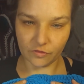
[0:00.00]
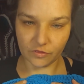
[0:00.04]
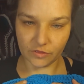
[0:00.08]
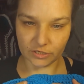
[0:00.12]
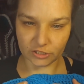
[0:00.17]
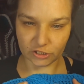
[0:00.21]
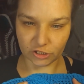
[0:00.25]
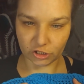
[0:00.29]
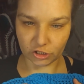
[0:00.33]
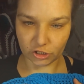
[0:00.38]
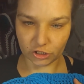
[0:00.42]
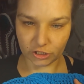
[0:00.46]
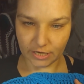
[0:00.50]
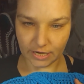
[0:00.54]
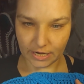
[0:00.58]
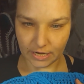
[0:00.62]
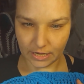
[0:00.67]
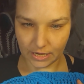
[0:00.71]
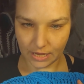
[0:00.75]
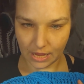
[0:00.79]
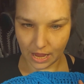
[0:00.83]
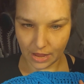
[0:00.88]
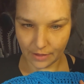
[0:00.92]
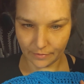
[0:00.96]
the
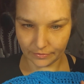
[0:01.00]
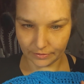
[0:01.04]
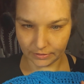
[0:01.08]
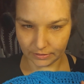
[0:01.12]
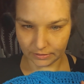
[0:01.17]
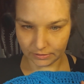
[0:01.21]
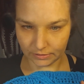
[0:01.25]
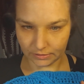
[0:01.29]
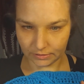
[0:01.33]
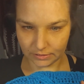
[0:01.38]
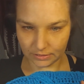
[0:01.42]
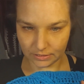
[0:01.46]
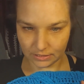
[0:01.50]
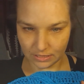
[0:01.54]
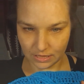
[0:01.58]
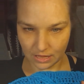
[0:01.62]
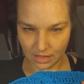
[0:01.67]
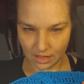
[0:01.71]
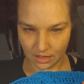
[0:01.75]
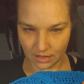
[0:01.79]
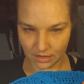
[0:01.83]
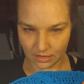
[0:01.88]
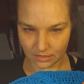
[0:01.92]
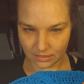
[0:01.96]
straight cables
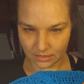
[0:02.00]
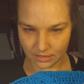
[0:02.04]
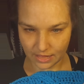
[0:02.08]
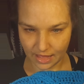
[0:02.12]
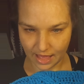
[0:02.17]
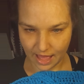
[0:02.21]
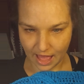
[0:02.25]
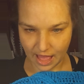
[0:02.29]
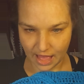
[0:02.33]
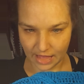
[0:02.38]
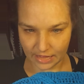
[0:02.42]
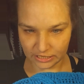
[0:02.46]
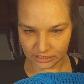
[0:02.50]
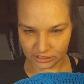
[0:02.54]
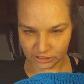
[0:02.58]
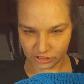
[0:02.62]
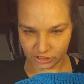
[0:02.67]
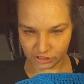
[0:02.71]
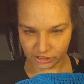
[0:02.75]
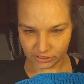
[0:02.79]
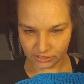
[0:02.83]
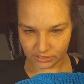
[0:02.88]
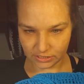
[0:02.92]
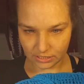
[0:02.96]
along the
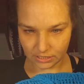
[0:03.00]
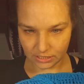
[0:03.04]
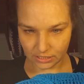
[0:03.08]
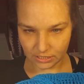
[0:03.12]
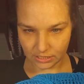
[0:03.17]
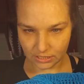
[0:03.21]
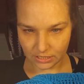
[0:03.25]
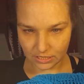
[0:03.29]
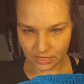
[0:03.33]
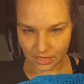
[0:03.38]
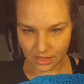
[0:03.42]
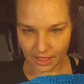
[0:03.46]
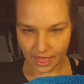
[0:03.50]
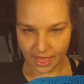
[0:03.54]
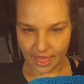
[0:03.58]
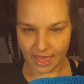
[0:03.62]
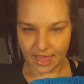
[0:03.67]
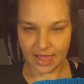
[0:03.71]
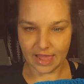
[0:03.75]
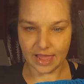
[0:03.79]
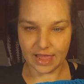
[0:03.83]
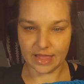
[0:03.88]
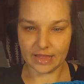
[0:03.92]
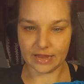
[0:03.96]
edge
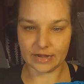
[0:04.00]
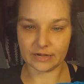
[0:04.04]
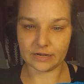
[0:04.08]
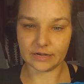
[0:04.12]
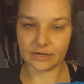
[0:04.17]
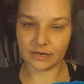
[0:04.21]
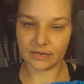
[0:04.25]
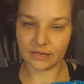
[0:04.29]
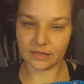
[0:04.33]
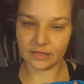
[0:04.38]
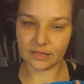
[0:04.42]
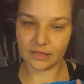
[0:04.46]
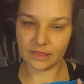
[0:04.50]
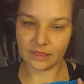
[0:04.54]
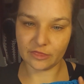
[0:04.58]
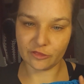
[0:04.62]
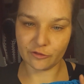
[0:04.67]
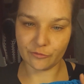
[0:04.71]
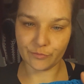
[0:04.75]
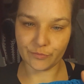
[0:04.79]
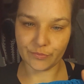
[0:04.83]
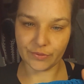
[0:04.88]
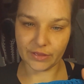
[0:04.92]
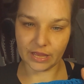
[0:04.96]
and
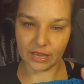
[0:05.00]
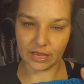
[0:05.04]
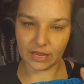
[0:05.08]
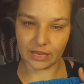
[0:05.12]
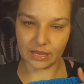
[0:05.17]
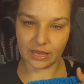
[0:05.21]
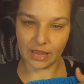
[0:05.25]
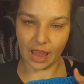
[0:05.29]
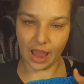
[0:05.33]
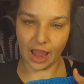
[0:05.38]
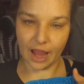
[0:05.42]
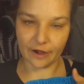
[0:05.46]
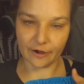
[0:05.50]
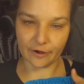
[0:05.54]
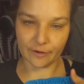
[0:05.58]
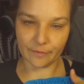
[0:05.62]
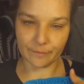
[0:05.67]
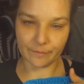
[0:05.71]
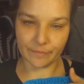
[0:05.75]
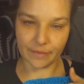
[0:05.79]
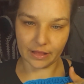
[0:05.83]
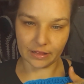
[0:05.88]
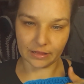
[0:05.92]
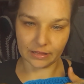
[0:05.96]
the big
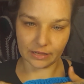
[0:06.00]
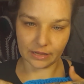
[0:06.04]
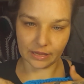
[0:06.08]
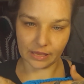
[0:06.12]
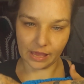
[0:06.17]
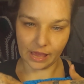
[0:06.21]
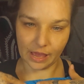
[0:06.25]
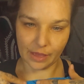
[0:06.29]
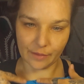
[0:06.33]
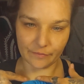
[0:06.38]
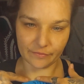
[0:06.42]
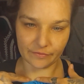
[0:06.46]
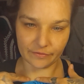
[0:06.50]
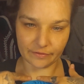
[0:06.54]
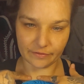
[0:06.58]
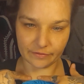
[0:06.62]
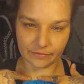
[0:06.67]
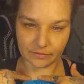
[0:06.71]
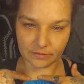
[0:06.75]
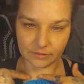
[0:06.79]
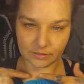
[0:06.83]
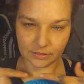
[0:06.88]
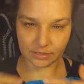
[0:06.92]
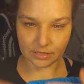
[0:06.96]
Arabella
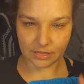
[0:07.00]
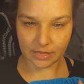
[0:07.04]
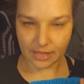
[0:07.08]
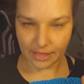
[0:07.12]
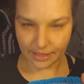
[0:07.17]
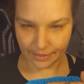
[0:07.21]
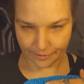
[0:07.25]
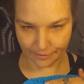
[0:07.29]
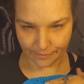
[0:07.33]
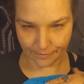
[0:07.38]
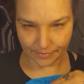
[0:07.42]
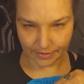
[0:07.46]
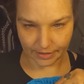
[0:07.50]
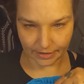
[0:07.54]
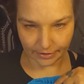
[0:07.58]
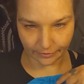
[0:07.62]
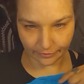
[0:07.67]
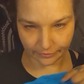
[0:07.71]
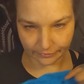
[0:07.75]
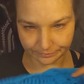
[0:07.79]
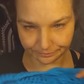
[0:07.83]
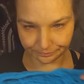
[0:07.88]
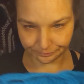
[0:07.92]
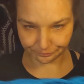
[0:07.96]
cable in the
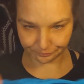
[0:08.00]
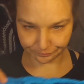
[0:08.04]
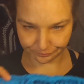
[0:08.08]
middle.